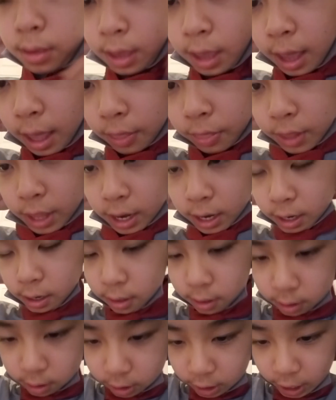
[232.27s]
And then
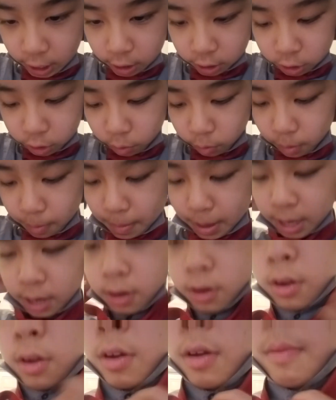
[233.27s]
tuck the
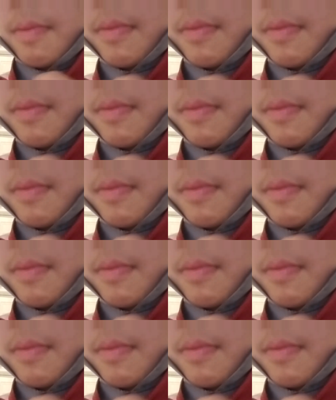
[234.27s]
remain, or